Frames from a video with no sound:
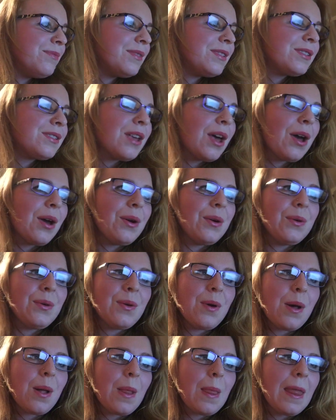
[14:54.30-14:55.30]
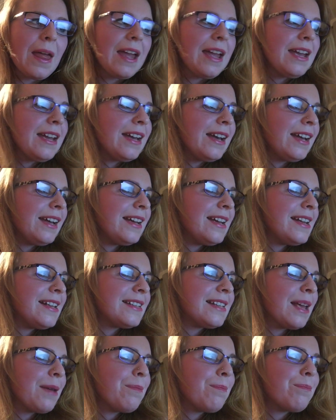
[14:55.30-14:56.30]
So here
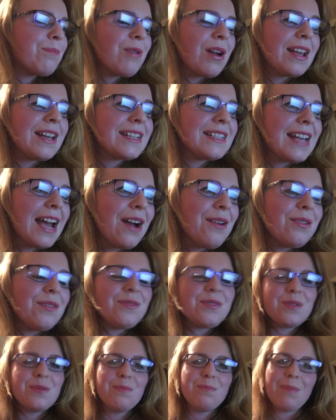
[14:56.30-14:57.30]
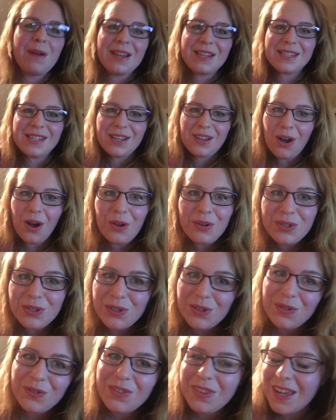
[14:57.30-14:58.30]
is a breakdown of some basic
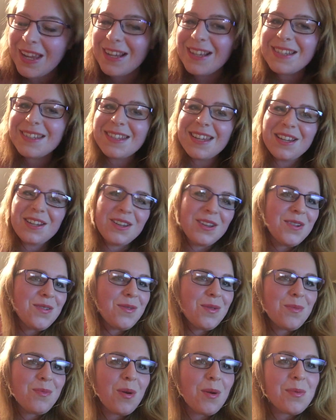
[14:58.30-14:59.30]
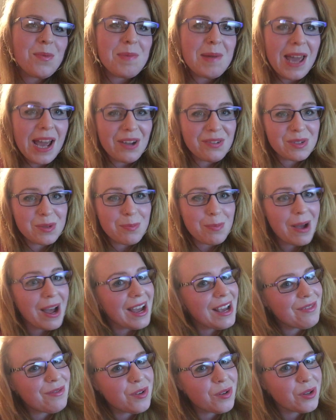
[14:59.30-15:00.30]
costs of things that you will probably have to
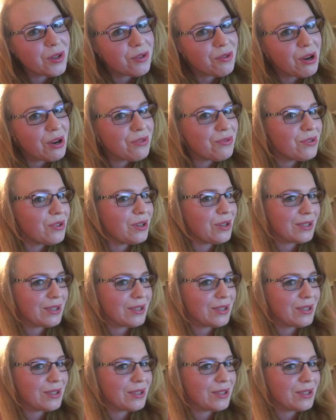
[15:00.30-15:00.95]
buy if you're on the road for a